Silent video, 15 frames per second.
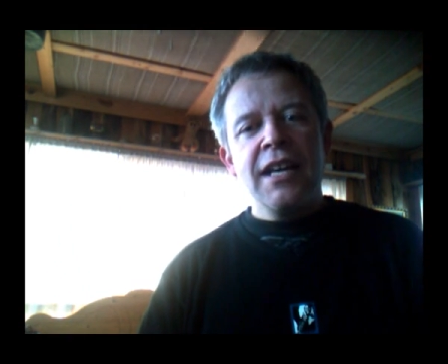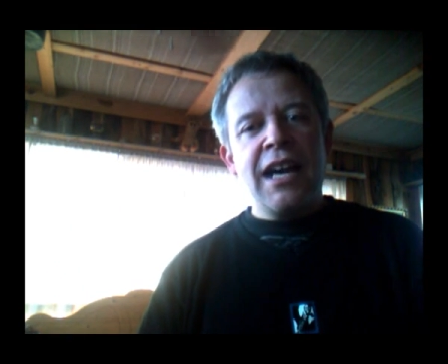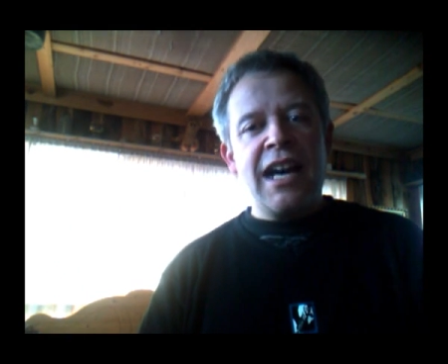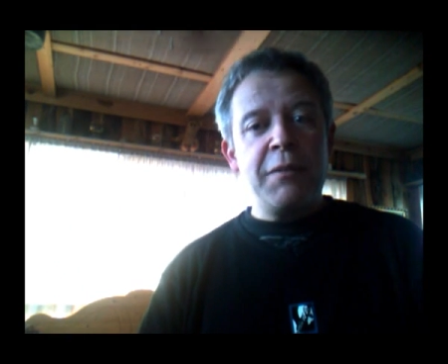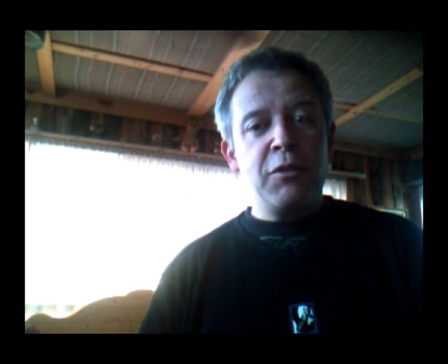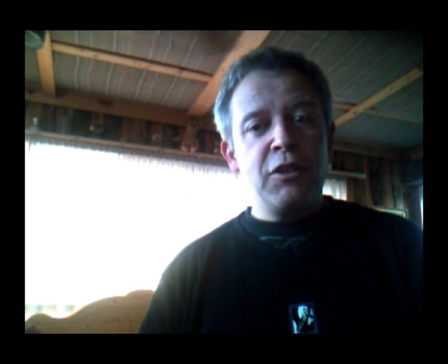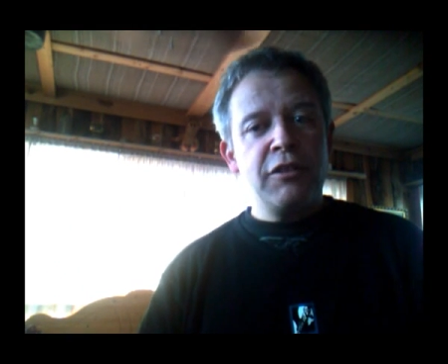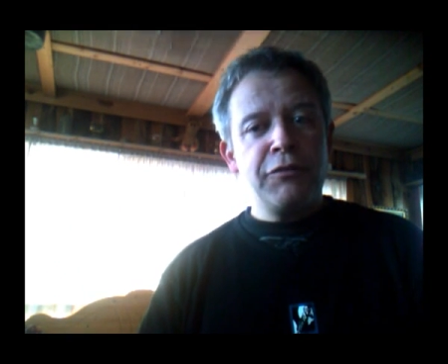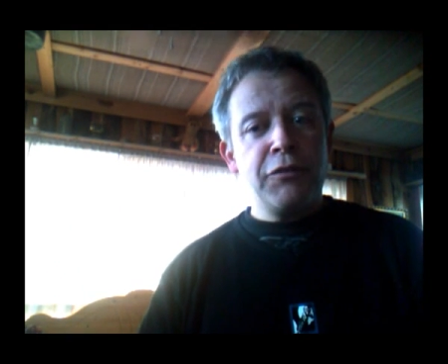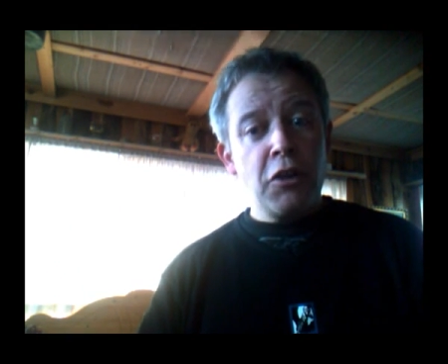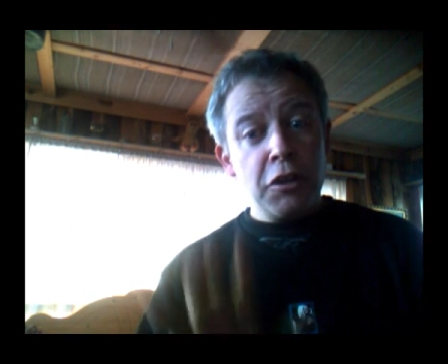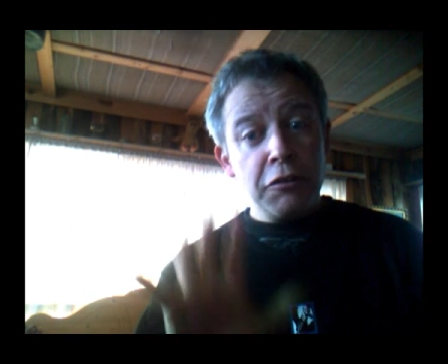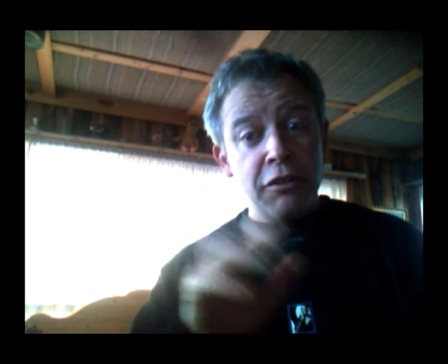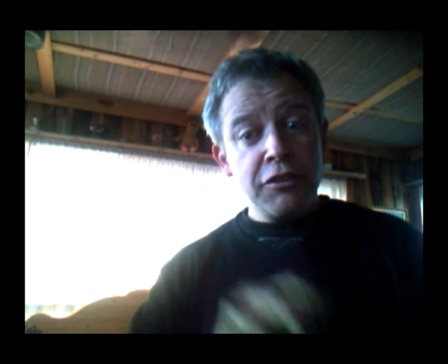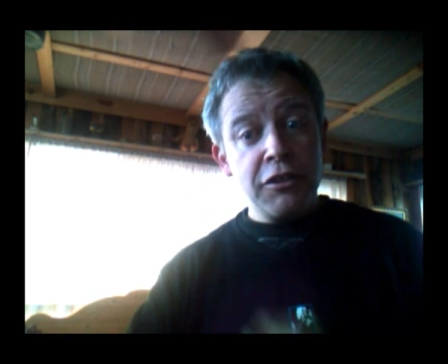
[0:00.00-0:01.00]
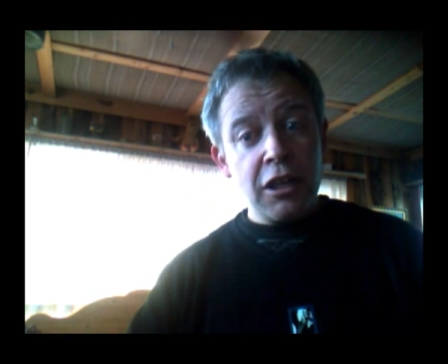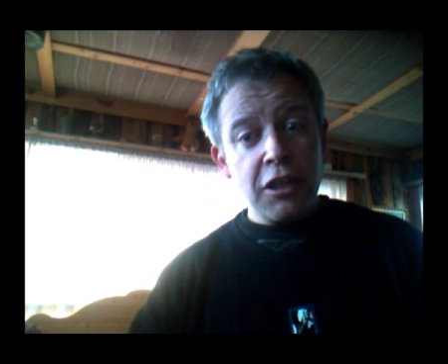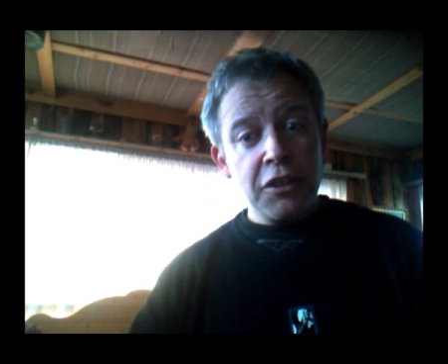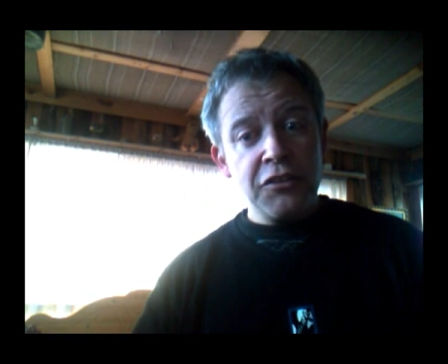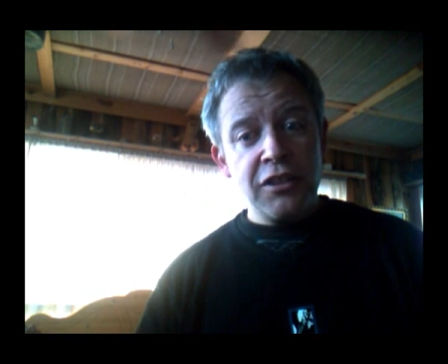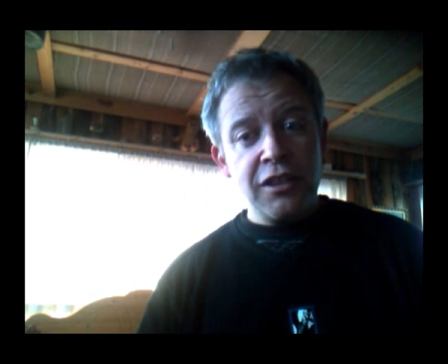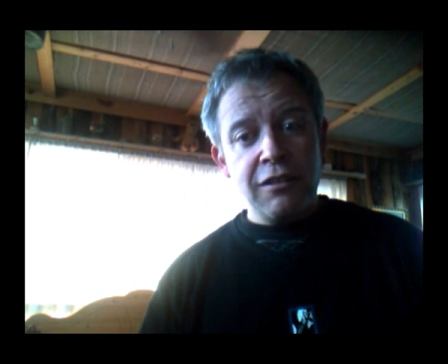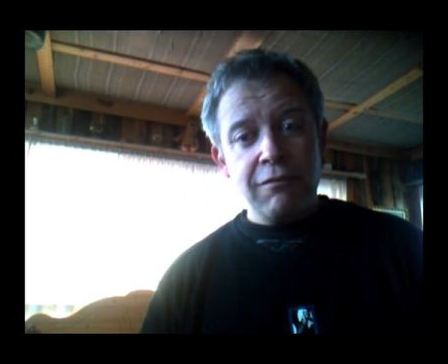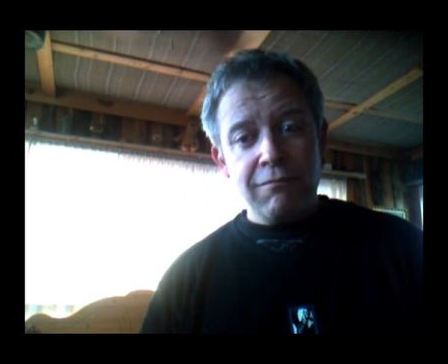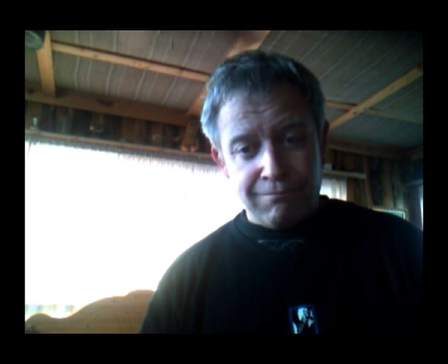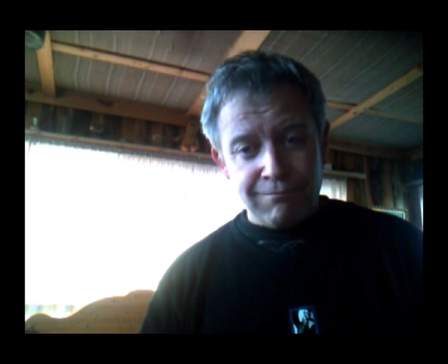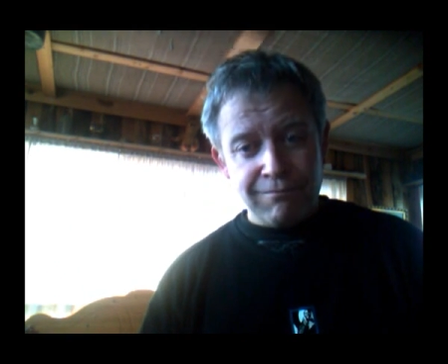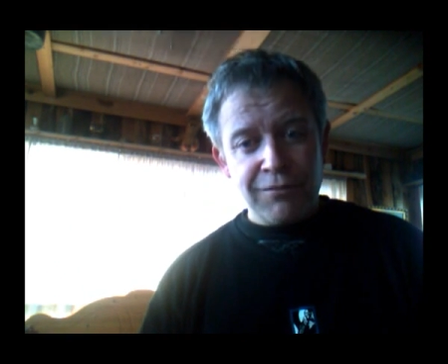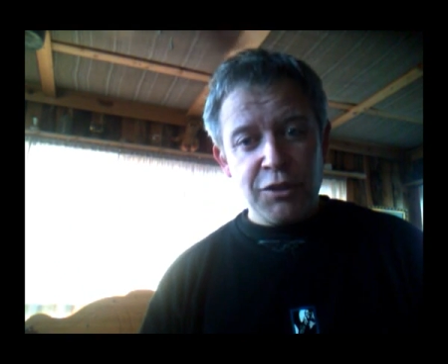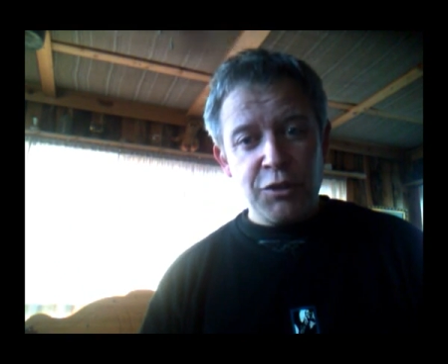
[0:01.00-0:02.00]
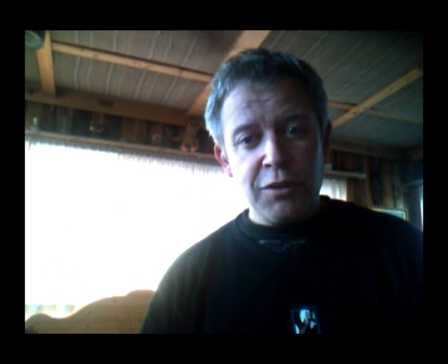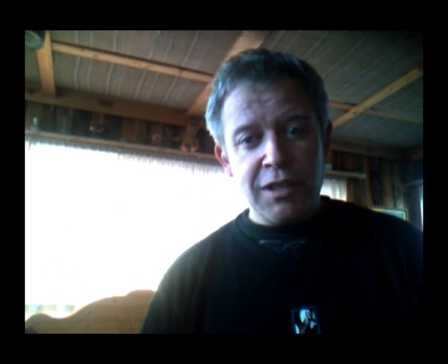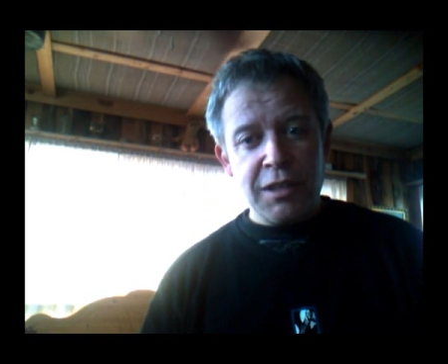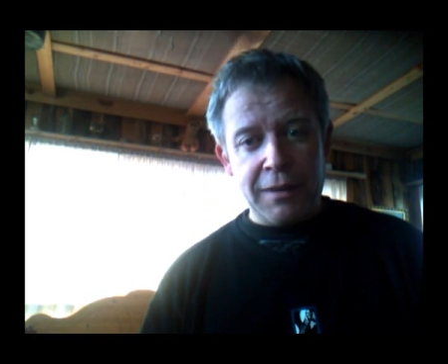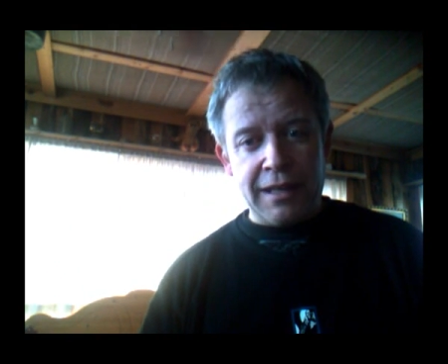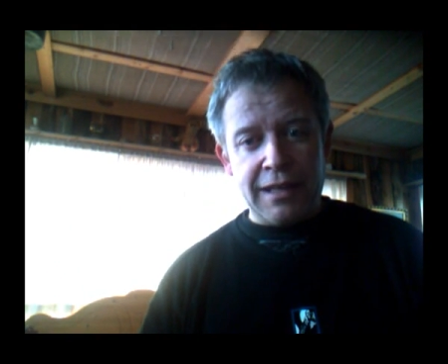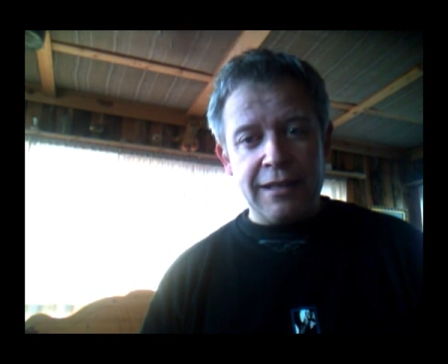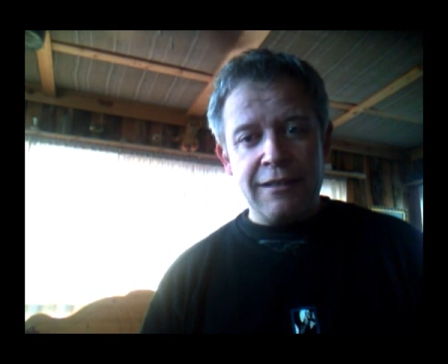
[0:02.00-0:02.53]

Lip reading: I bought it for $100 in eBay.